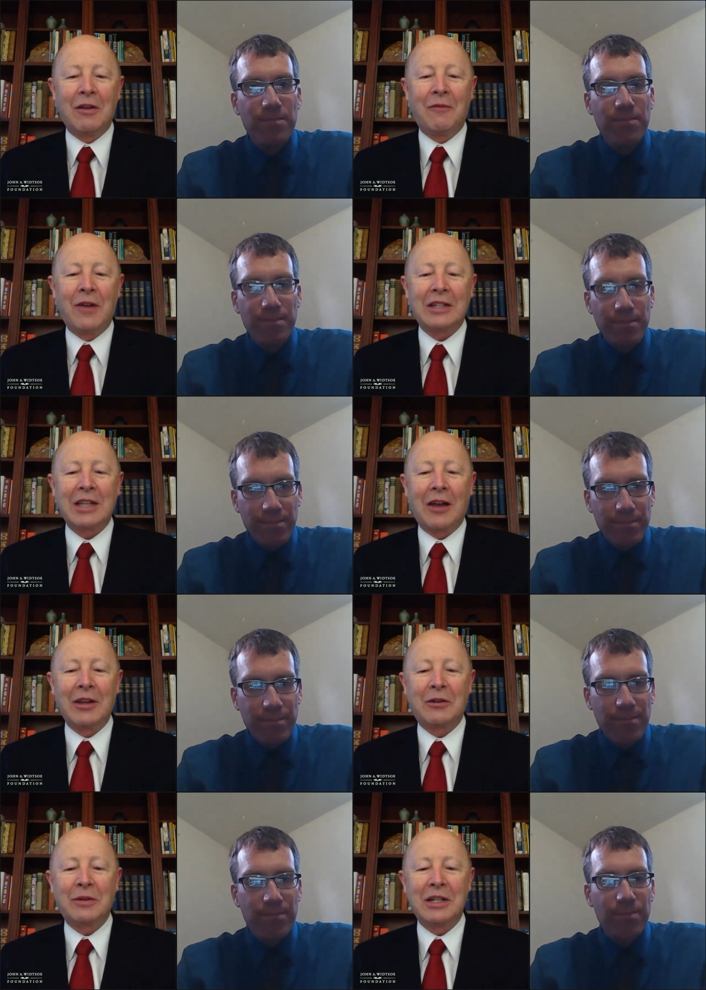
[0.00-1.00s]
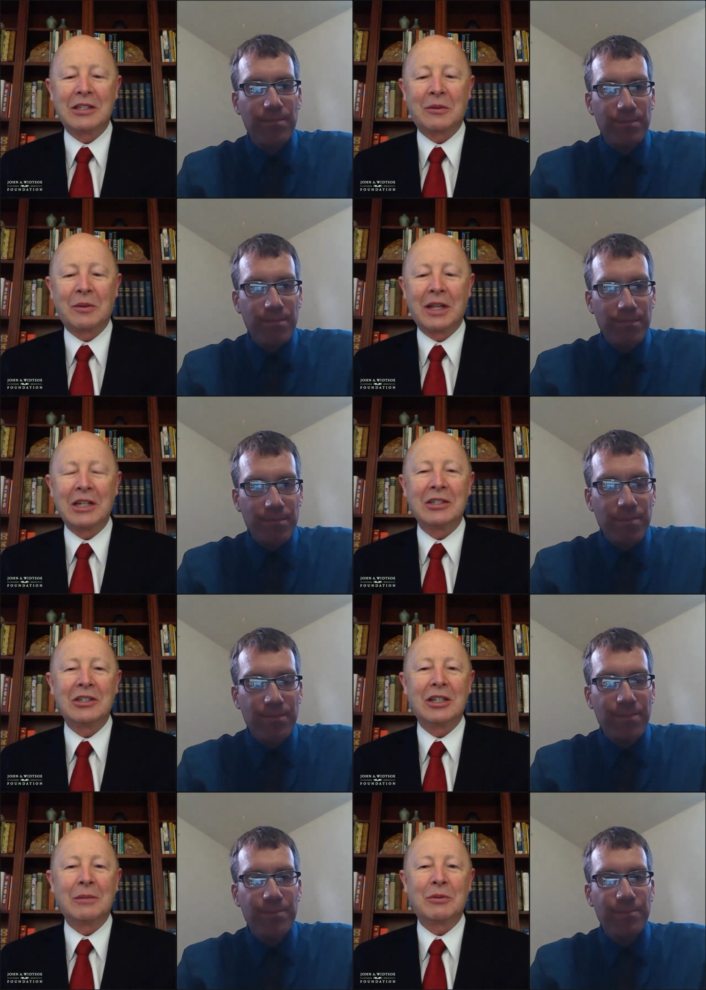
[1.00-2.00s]
Speaker 1: affects how he treats his
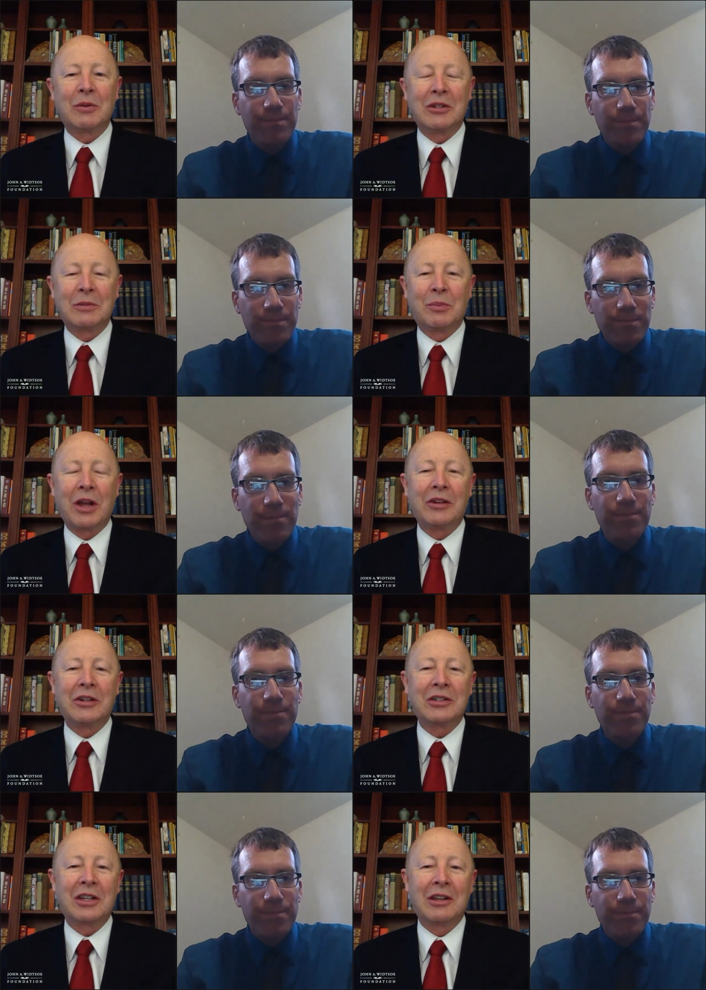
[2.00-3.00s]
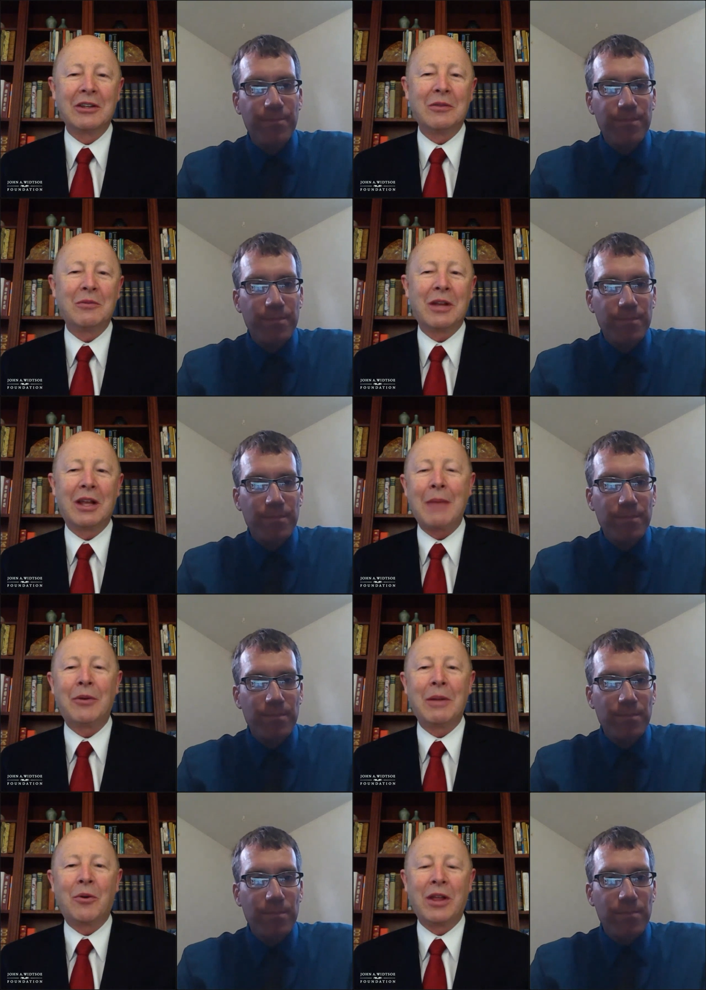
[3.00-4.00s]
relationships with his brothers. Can you
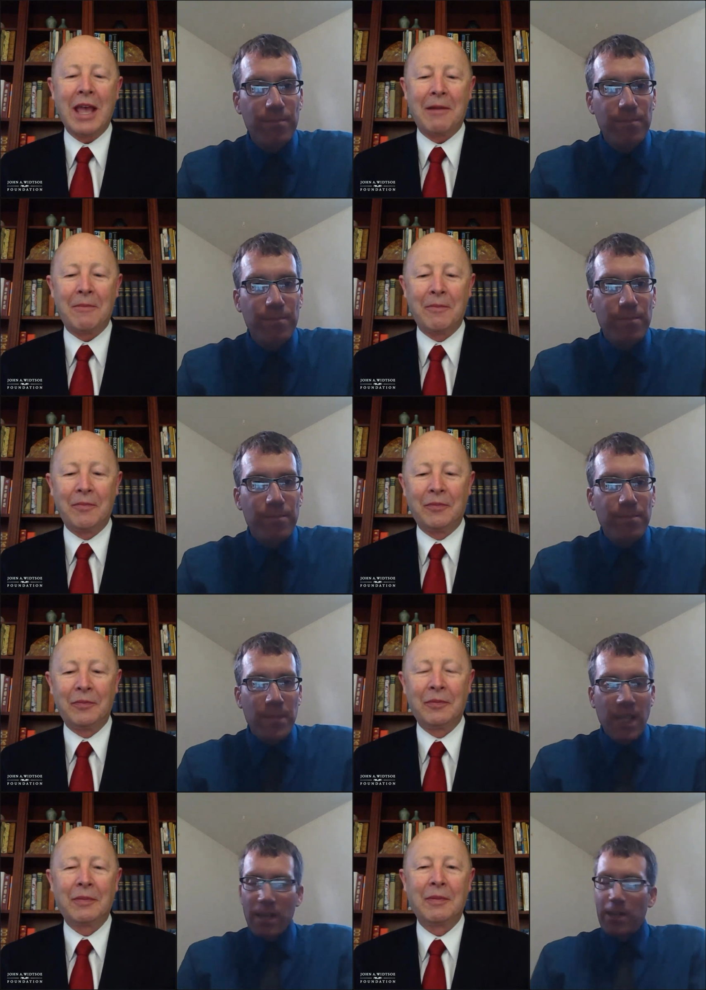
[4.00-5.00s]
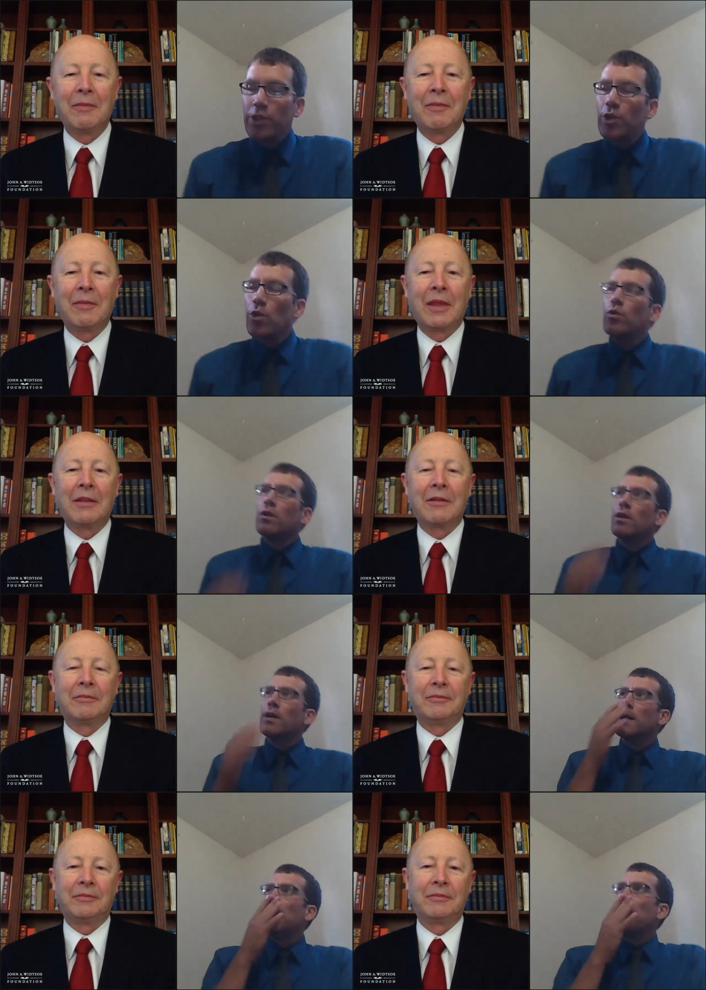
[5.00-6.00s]
elaborate more on that? Sure.
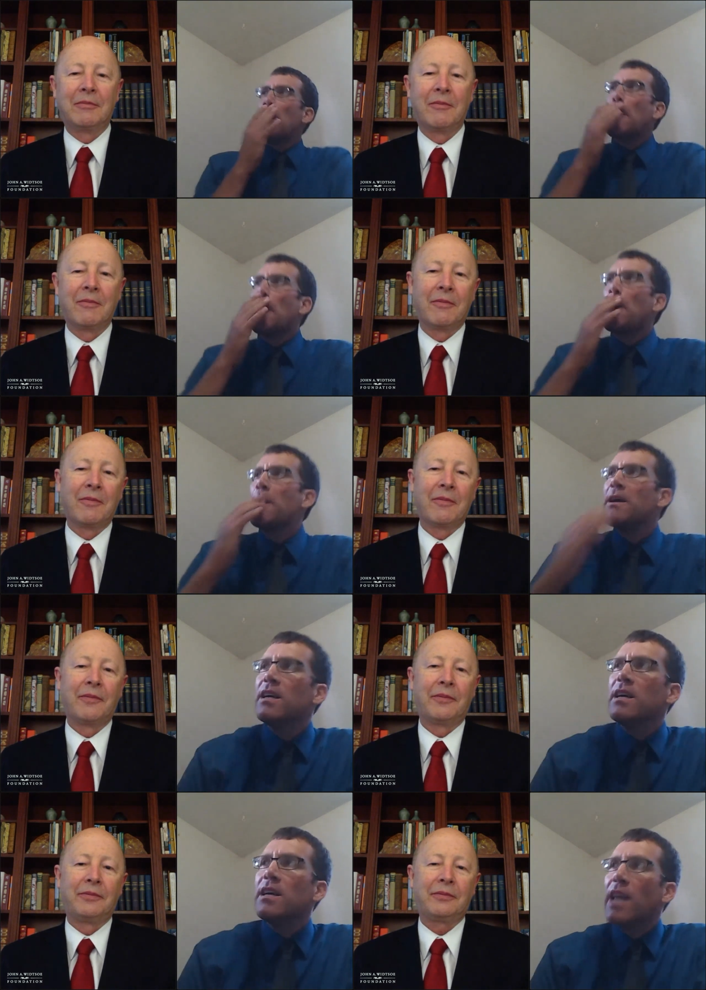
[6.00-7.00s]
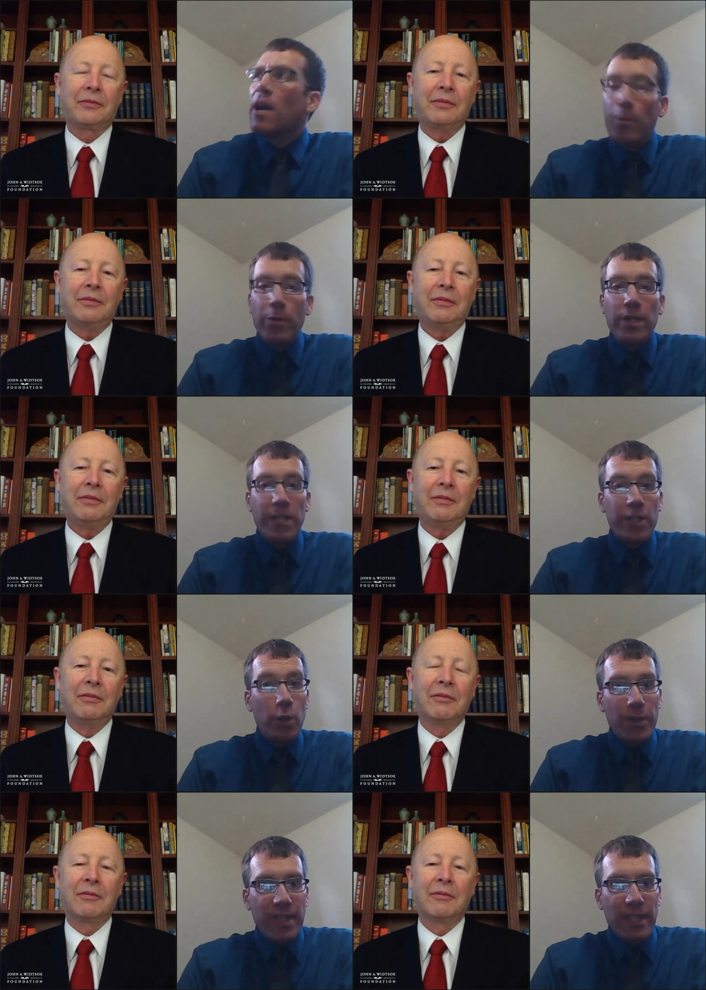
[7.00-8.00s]
Speaker 2: Um, yeah, we really
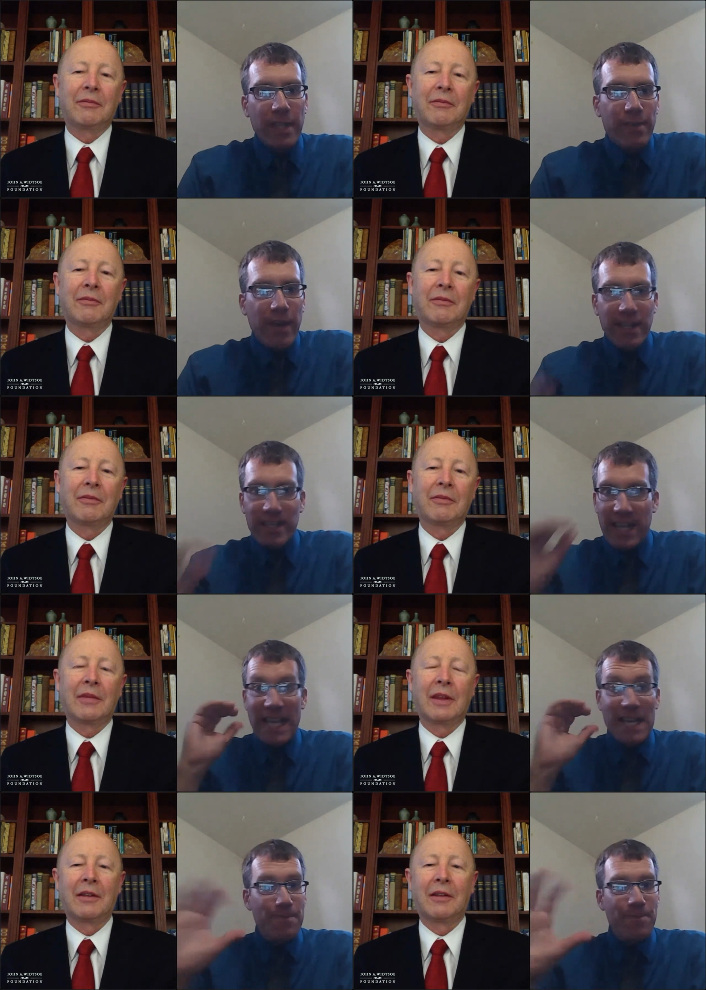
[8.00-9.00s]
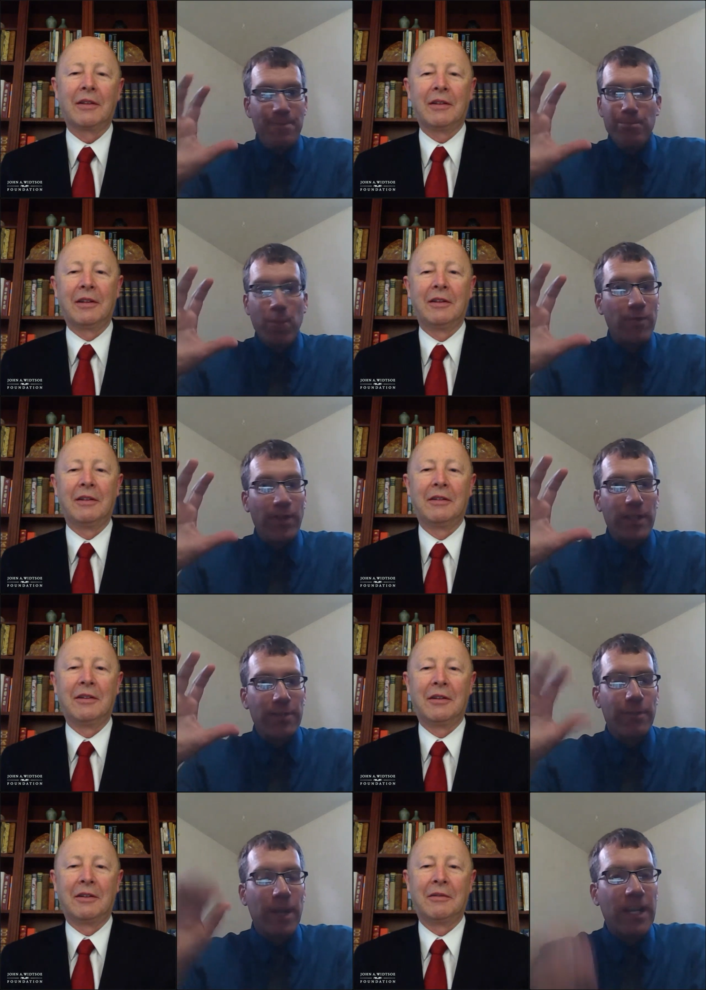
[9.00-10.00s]
do. We see Nephi as like
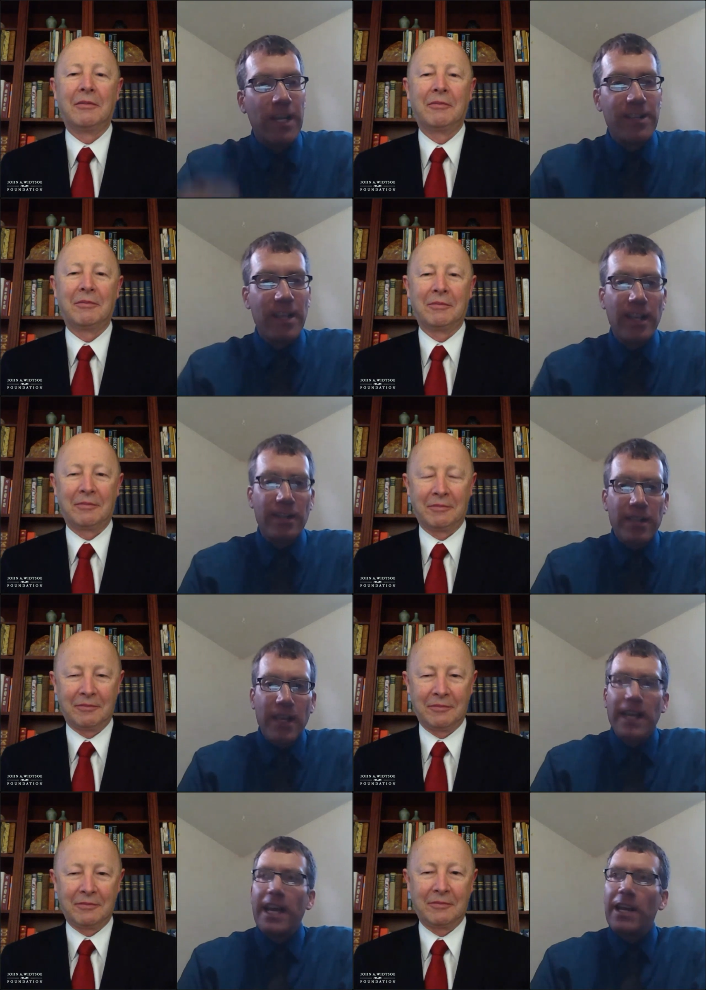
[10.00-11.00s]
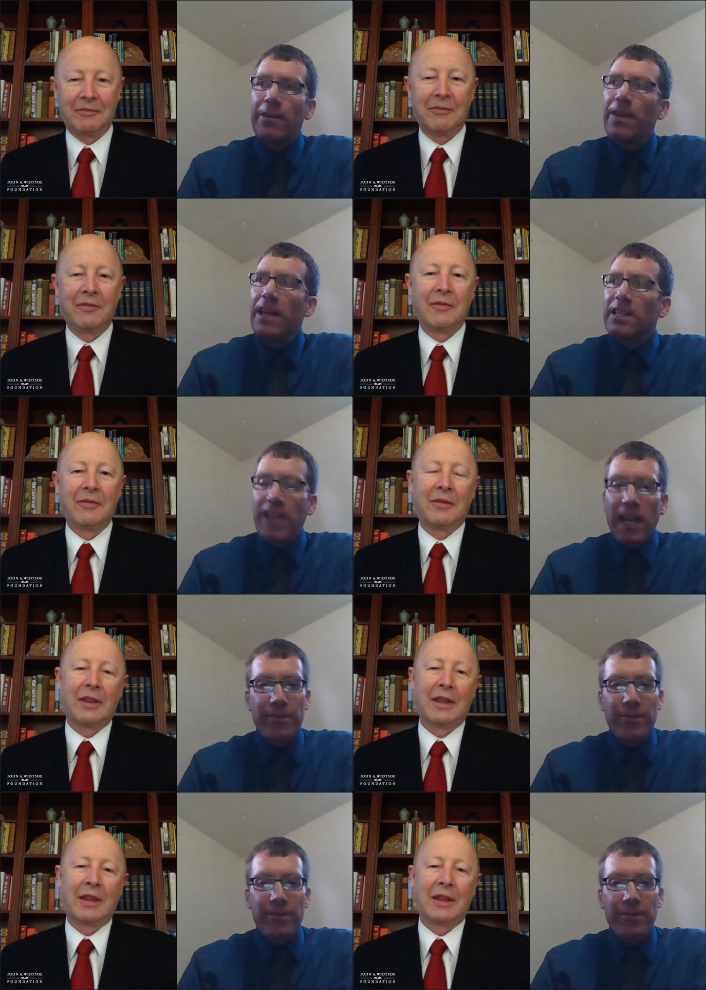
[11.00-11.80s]
perfect, right? He's and and in fact, this kind